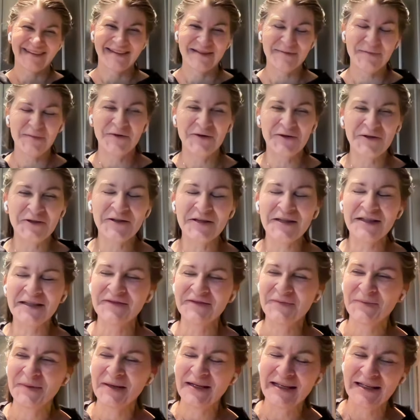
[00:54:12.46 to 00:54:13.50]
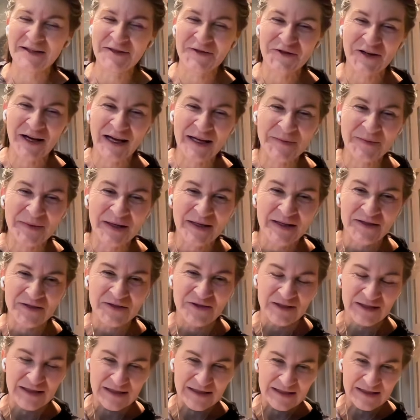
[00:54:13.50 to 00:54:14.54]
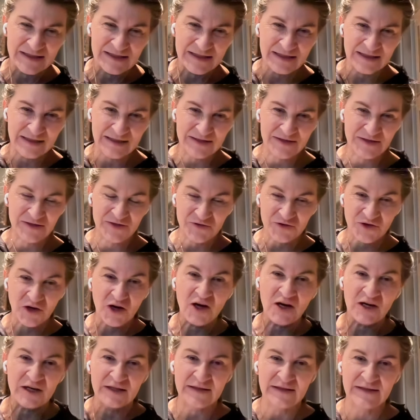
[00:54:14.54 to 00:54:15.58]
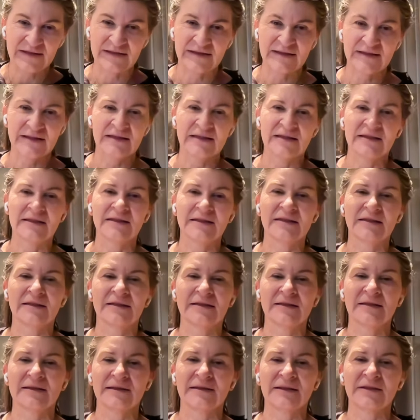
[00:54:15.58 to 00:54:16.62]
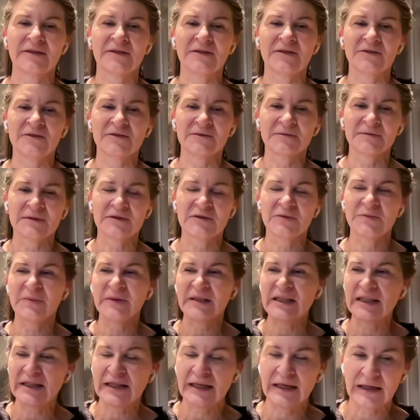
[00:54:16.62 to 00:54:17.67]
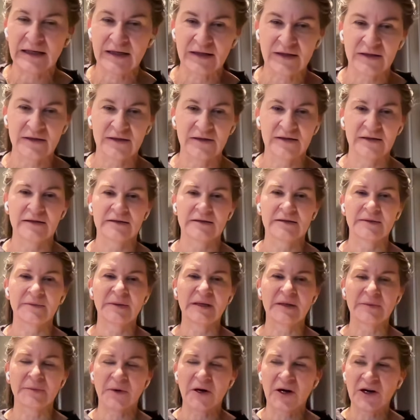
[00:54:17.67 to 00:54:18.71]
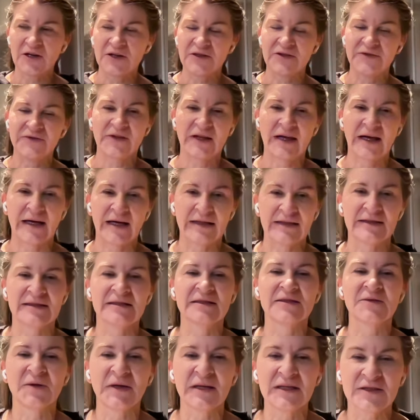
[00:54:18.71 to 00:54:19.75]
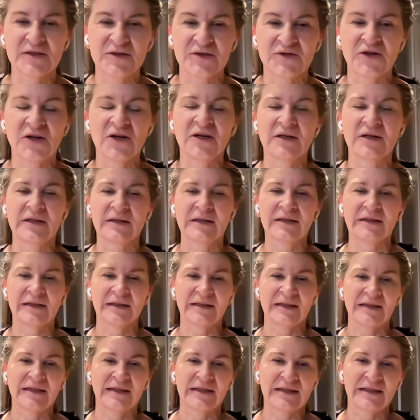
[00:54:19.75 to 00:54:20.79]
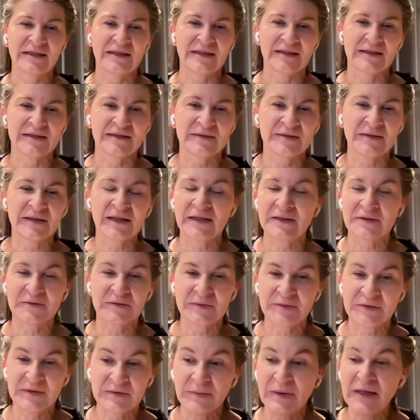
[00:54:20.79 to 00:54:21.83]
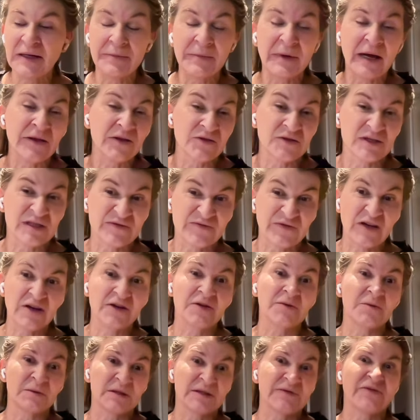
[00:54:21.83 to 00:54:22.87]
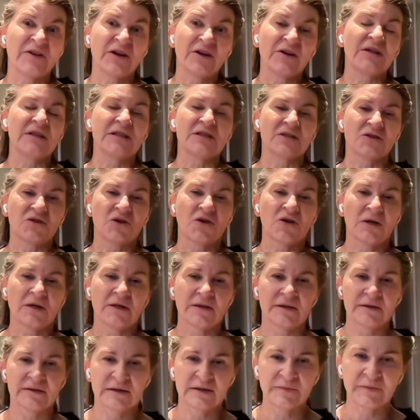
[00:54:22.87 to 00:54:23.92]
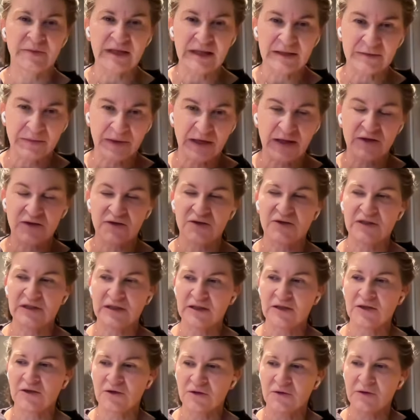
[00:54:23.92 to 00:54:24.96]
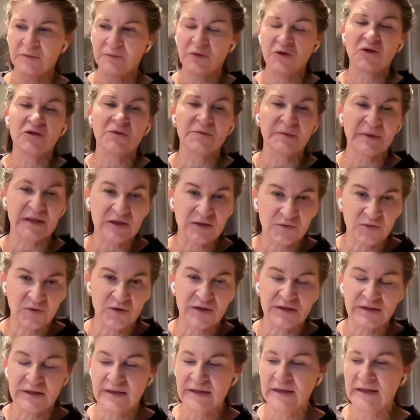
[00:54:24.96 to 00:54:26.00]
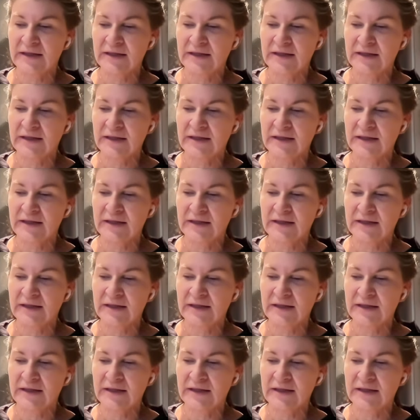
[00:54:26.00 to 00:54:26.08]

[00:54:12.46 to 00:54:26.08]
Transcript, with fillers: the pull of being a grandmother is strong. You know, yeah. to be there, to be a part of that, it's quite strong like to be a mother is very was very strong. To be a mother, right. you know, it pulled me towards,